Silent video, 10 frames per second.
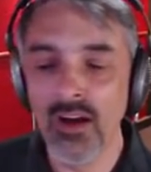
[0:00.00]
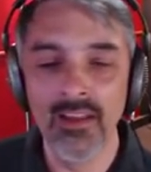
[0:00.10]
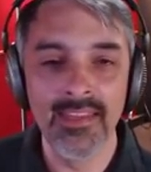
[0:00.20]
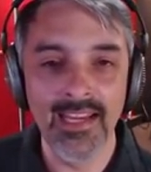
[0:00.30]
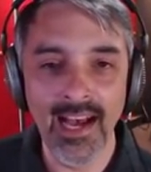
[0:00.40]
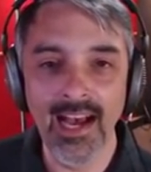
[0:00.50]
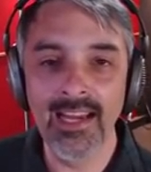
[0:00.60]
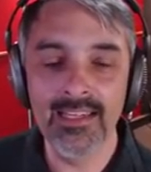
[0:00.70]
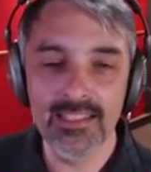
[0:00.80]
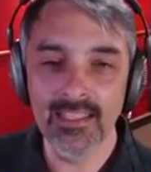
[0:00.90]
on the
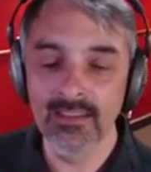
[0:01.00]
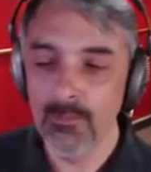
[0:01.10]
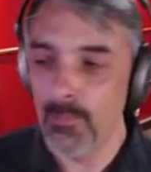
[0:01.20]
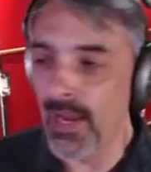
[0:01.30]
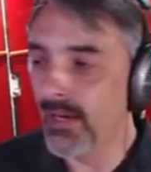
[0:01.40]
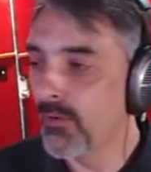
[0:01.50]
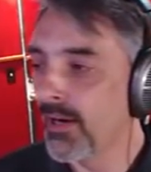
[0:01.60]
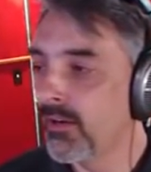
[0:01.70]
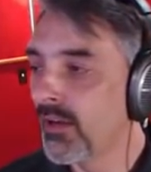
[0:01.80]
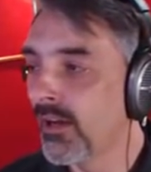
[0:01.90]
idea and the
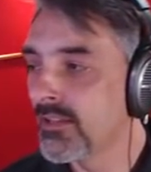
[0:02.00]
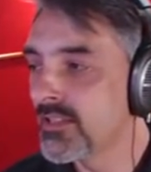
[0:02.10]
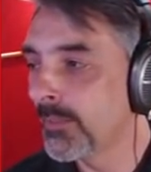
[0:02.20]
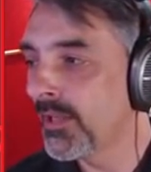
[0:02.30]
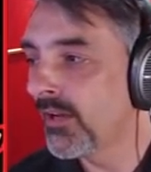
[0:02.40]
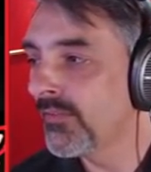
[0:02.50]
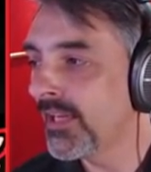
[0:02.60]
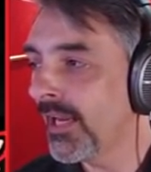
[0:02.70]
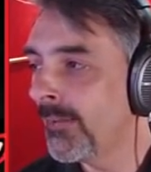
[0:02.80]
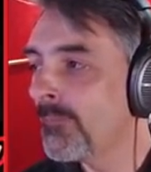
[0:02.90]
background concept of the
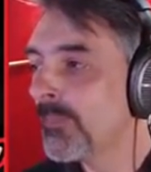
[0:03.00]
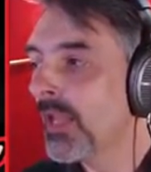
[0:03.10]
game.